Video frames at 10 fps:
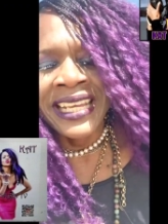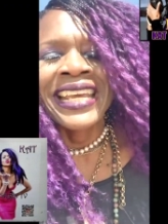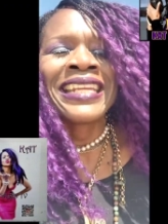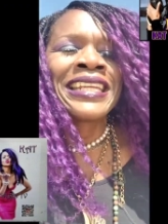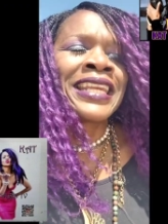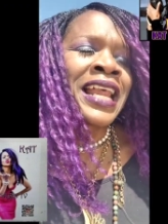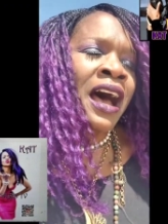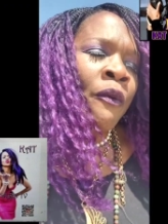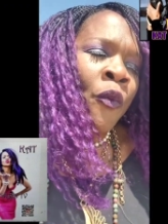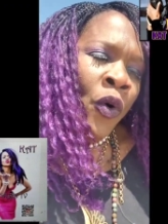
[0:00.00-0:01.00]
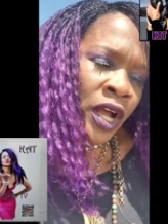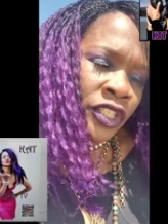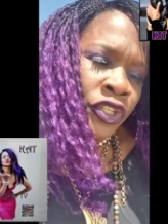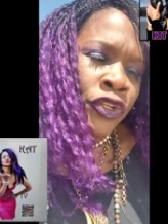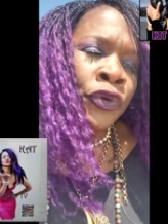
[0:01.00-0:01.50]
He did not
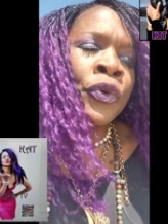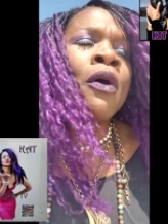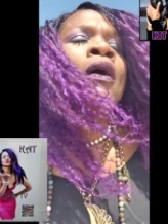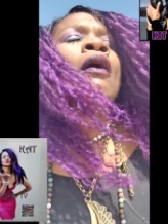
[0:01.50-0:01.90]
want to.